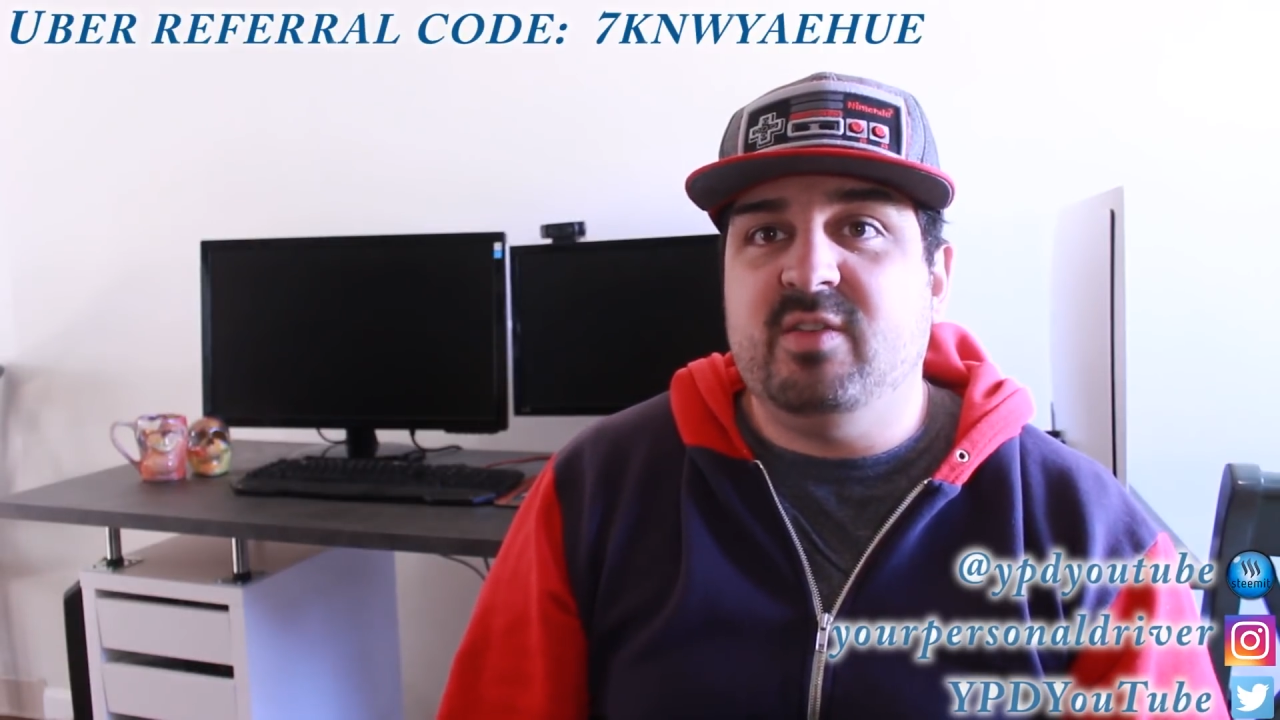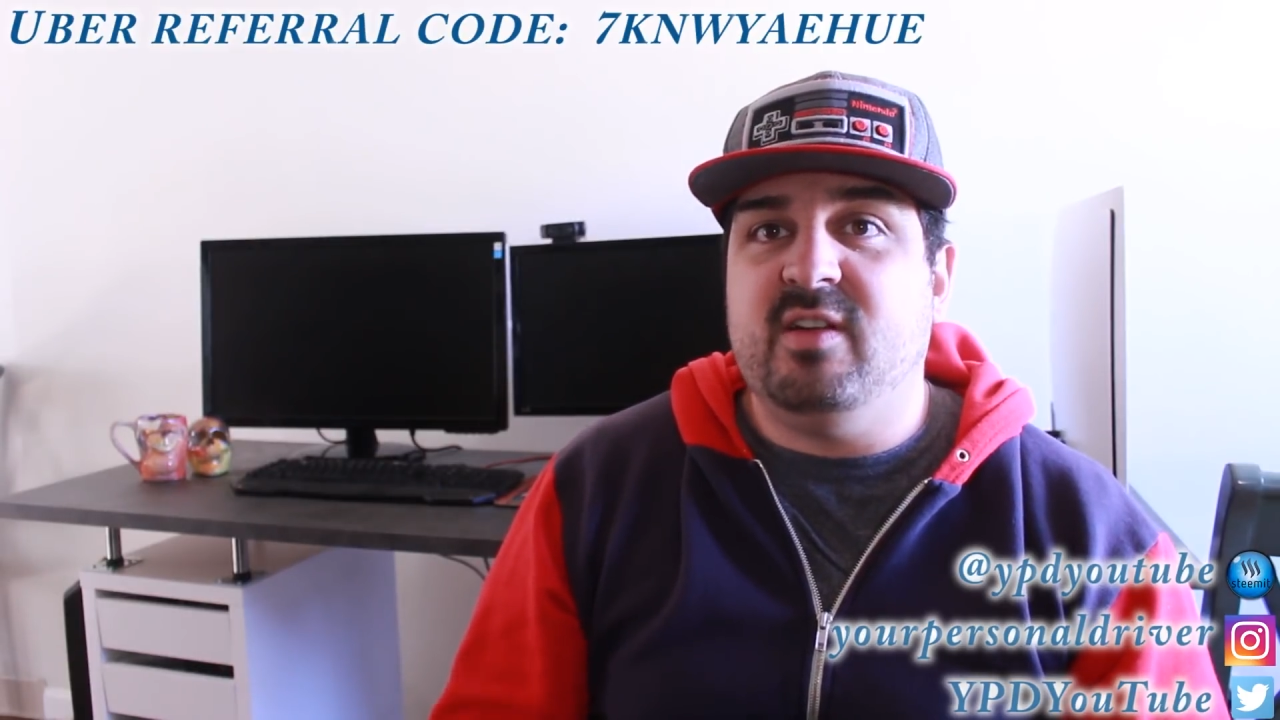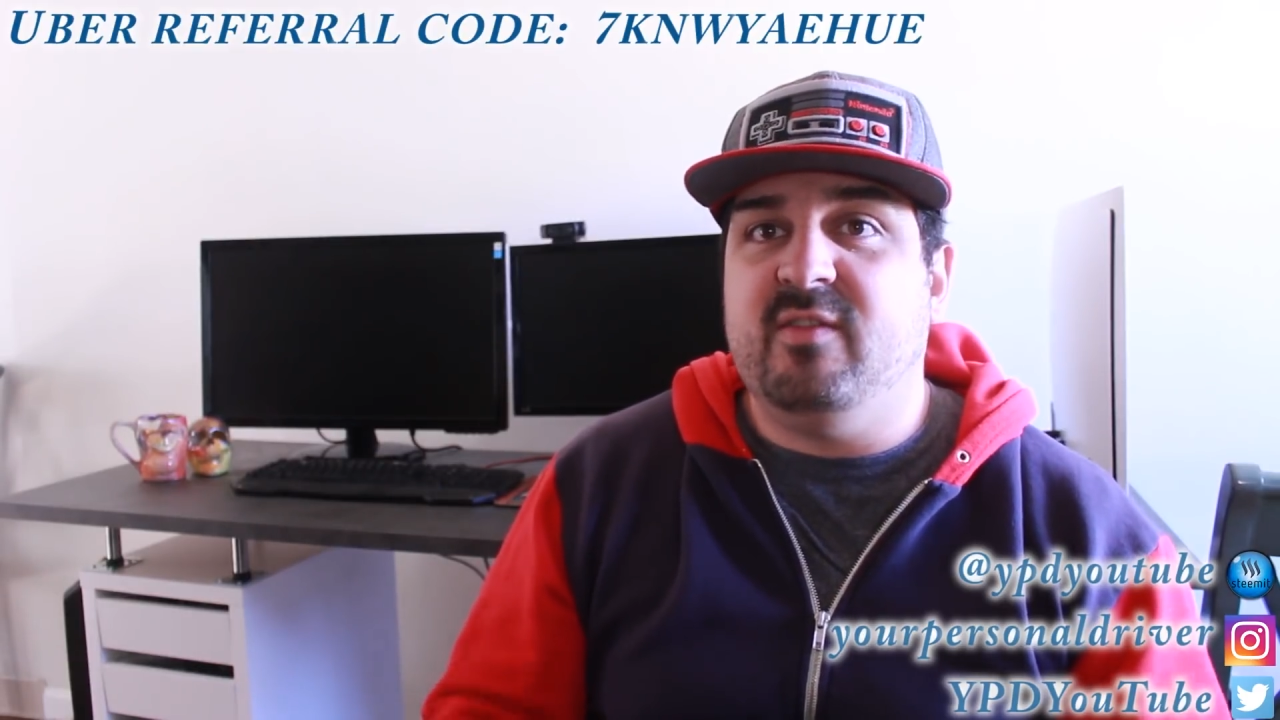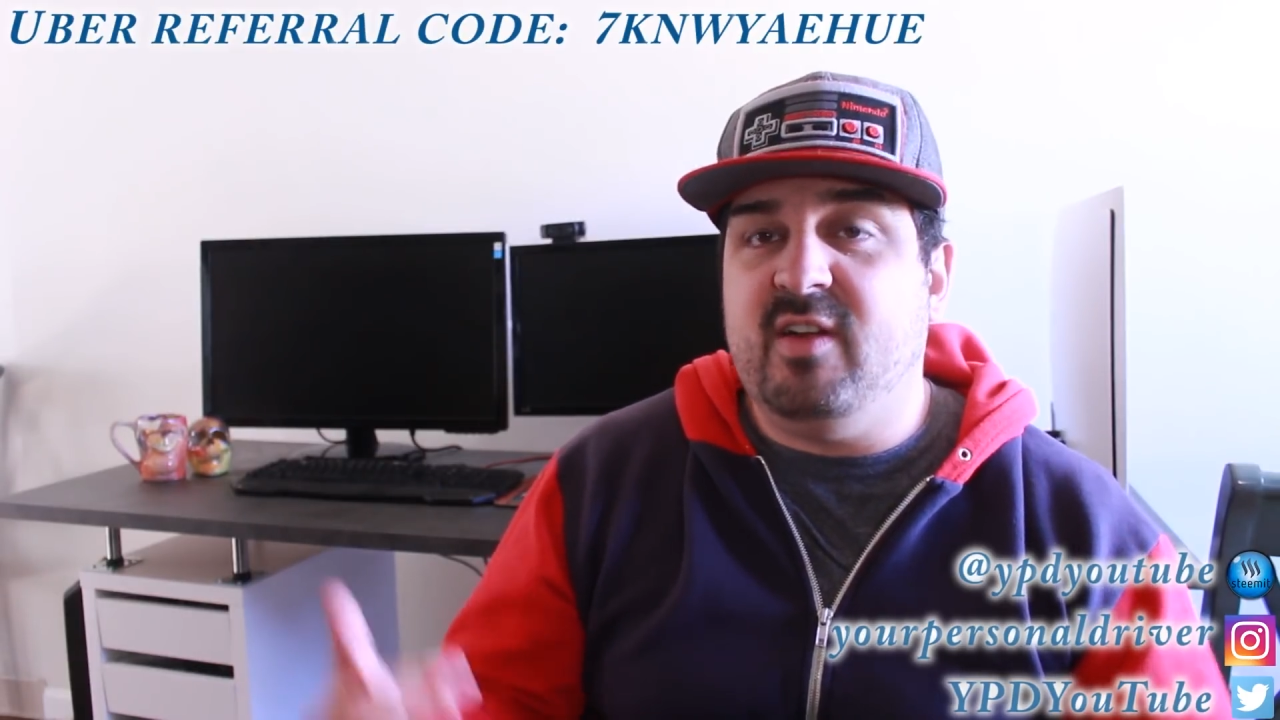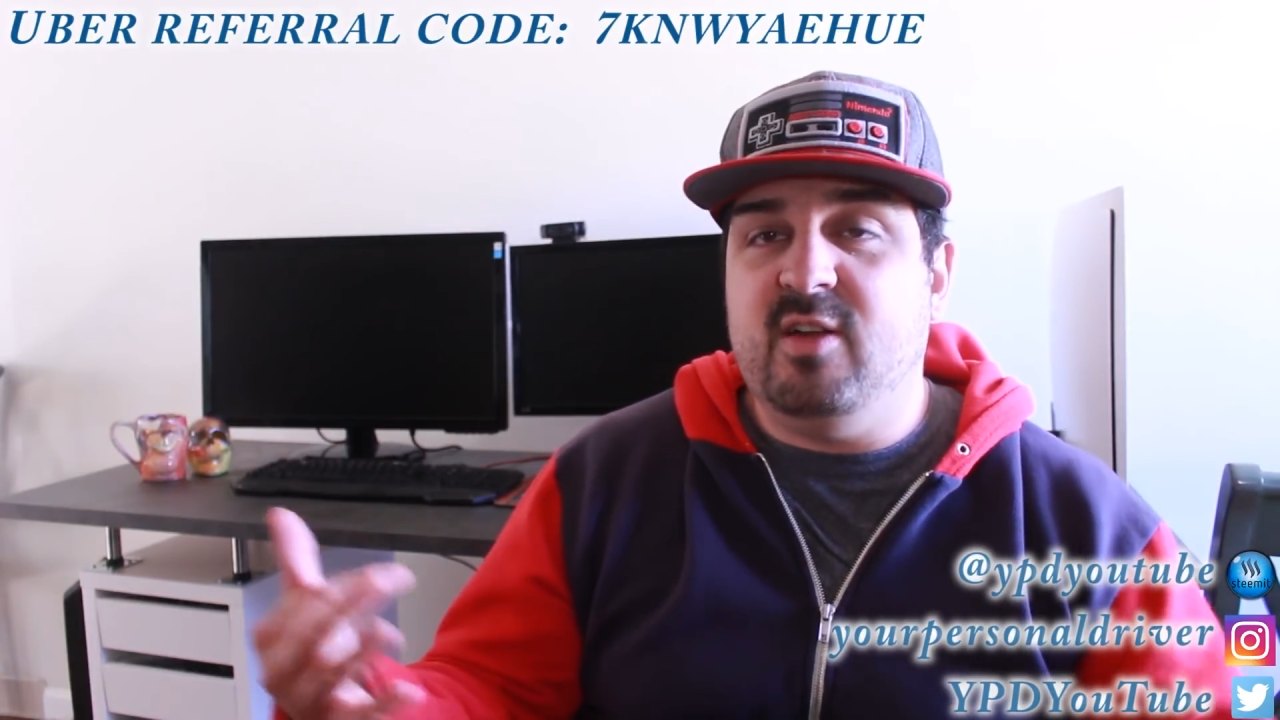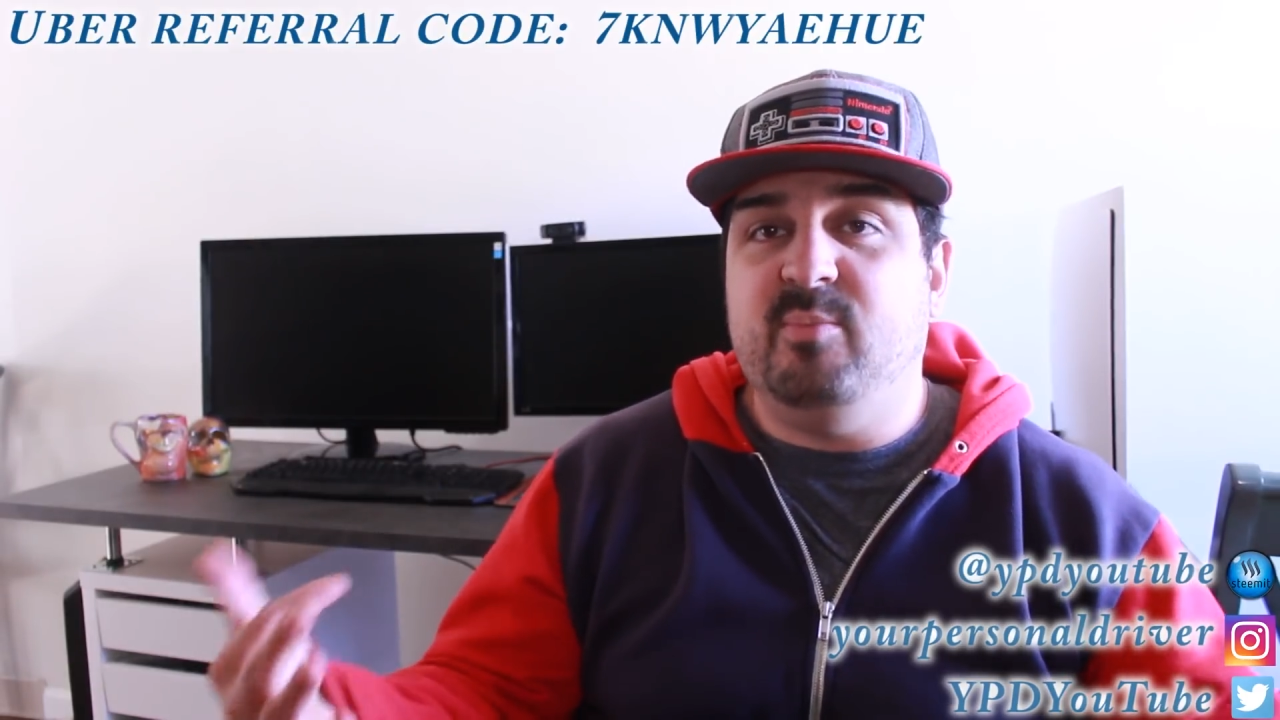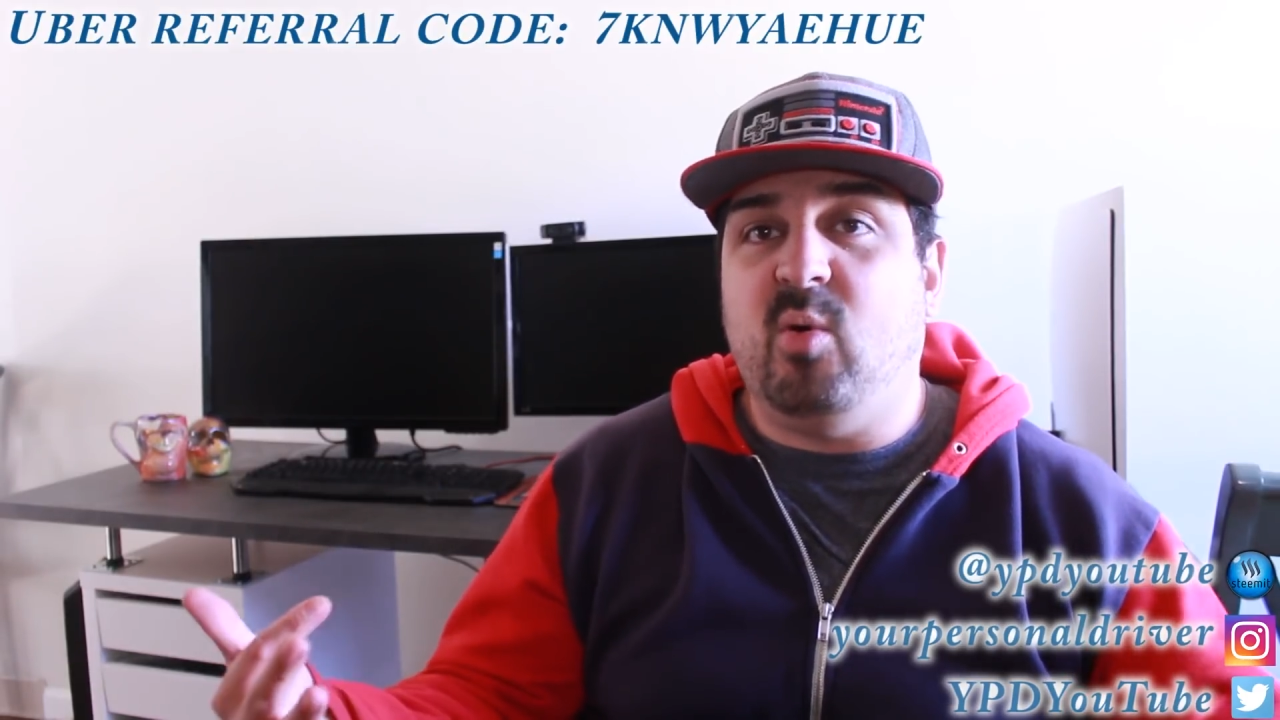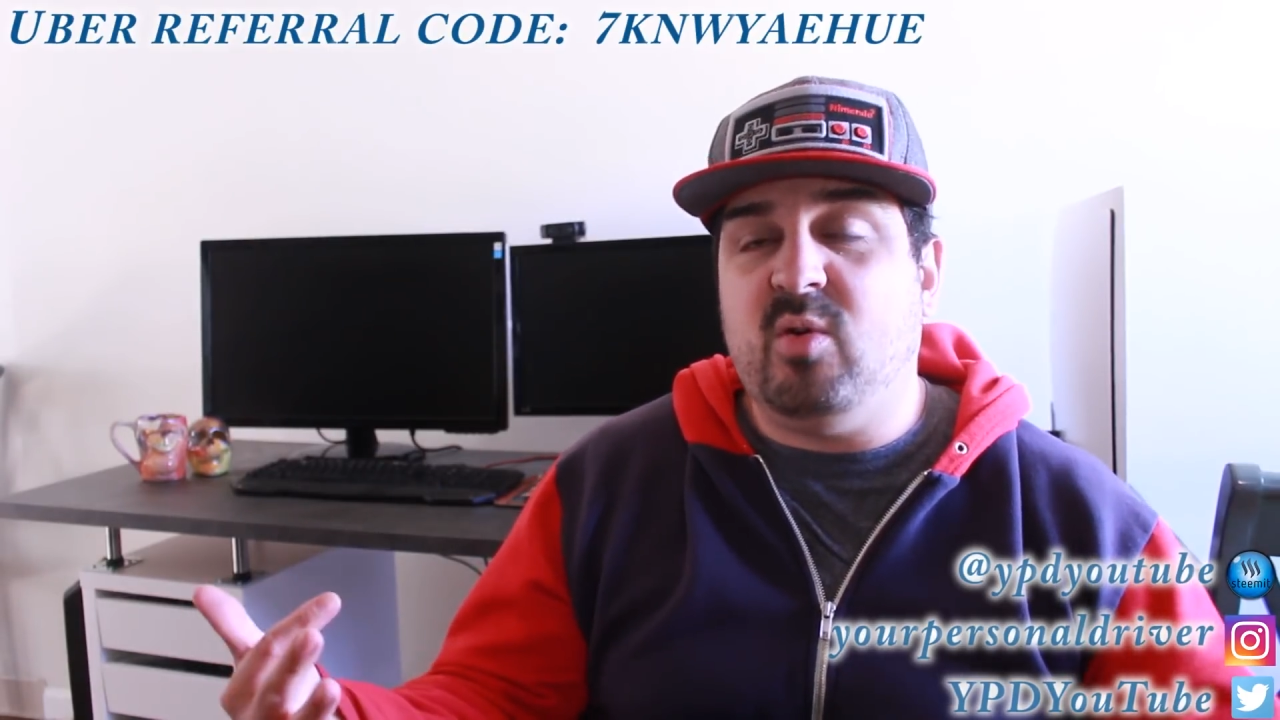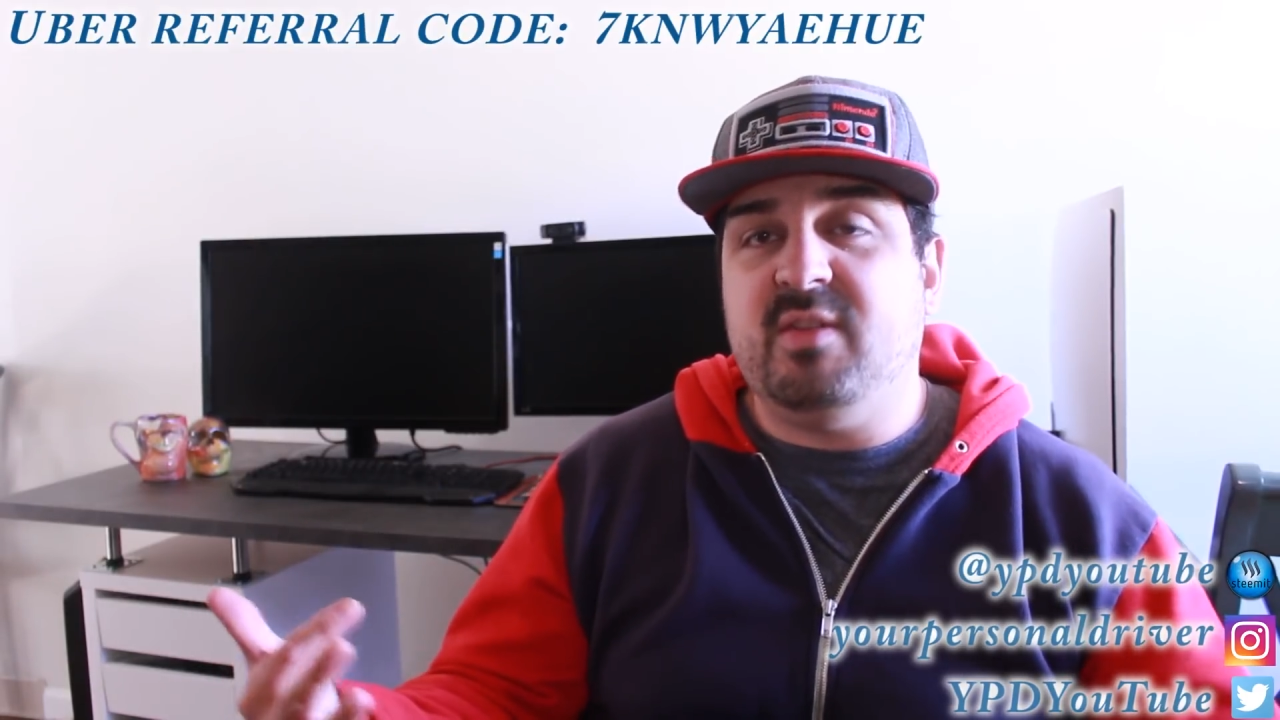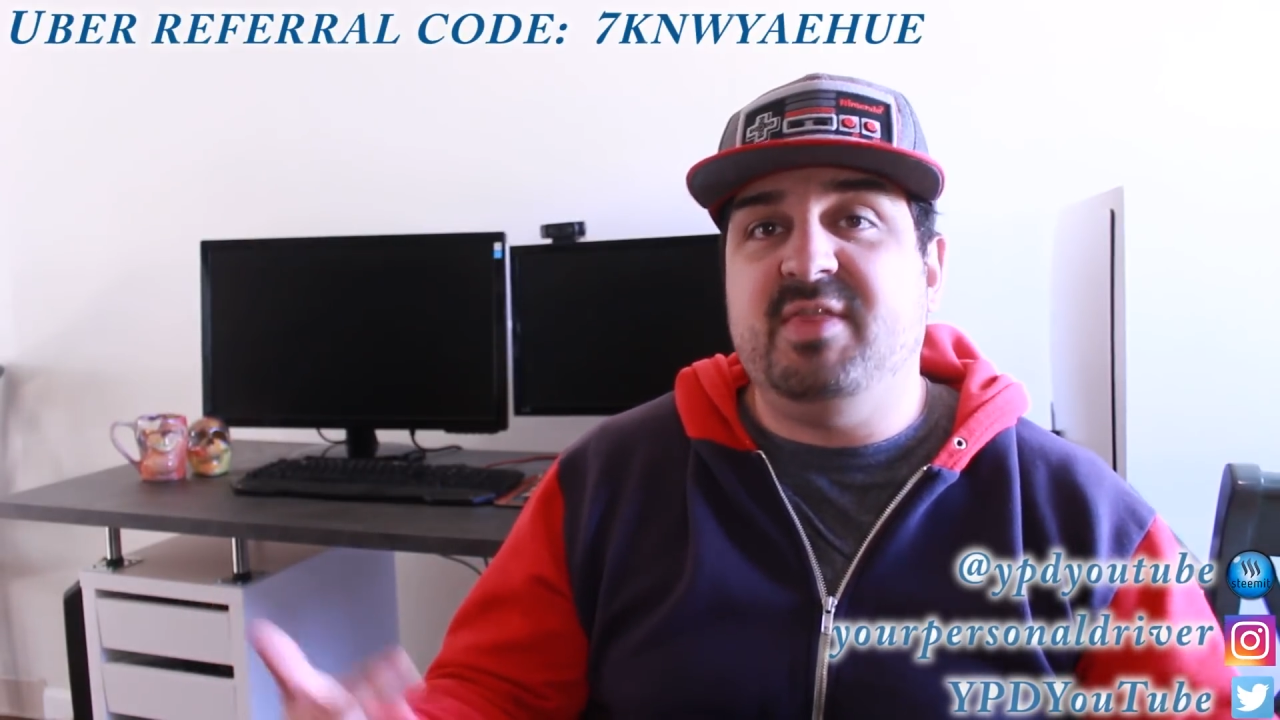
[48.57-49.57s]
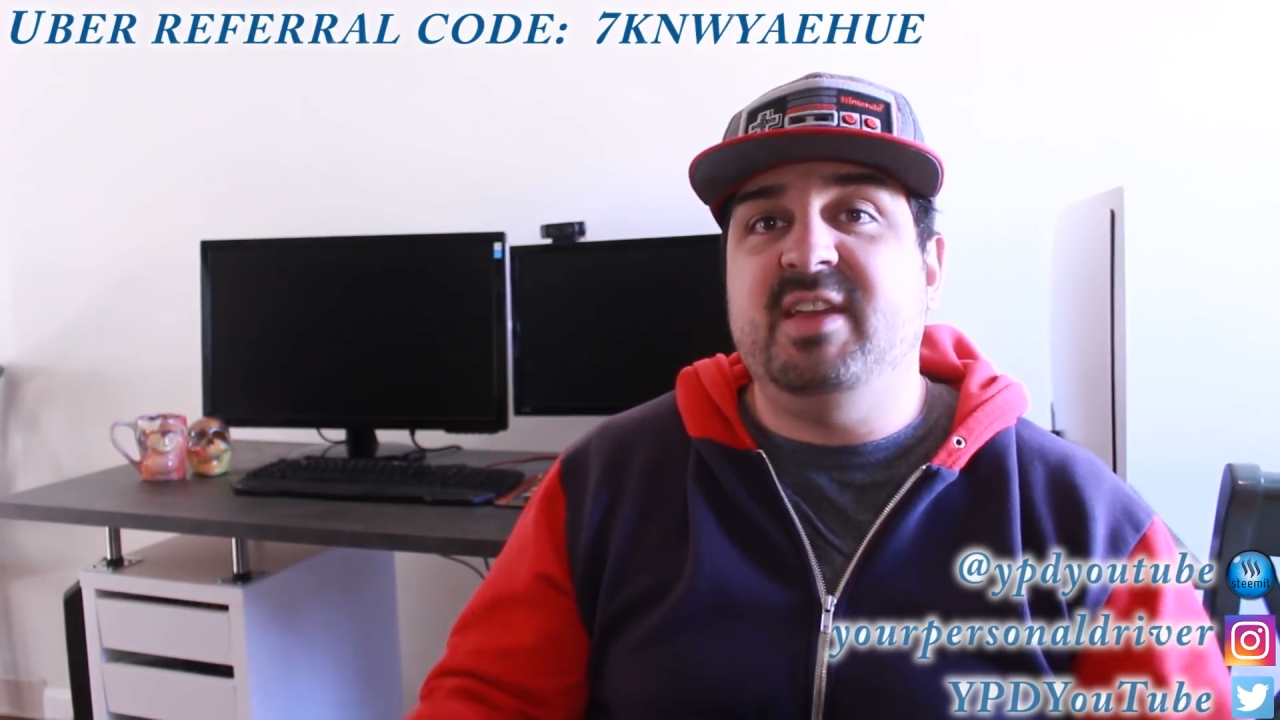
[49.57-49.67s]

there are very important